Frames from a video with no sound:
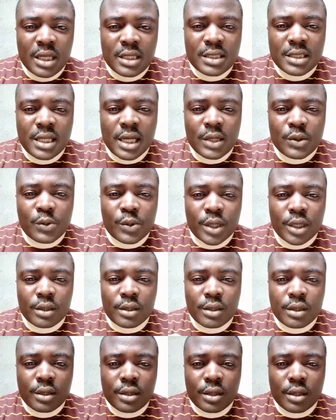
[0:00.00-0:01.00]
Let's start
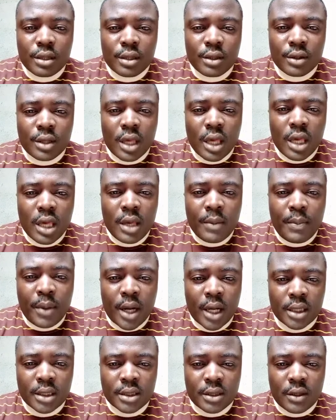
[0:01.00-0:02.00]
with the A
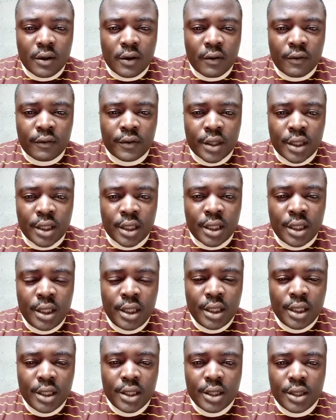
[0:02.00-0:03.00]
part of the
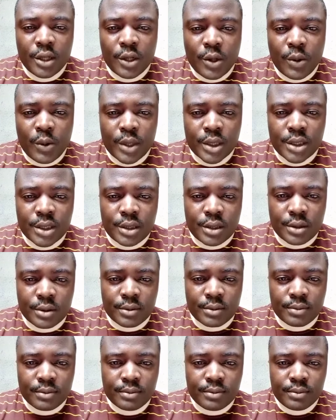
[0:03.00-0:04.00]

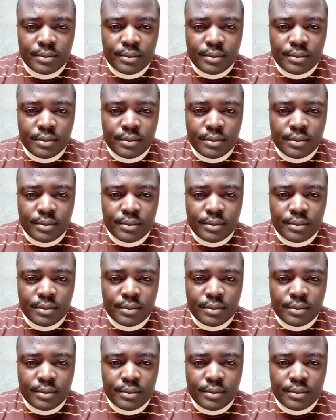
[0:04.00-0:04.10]
question.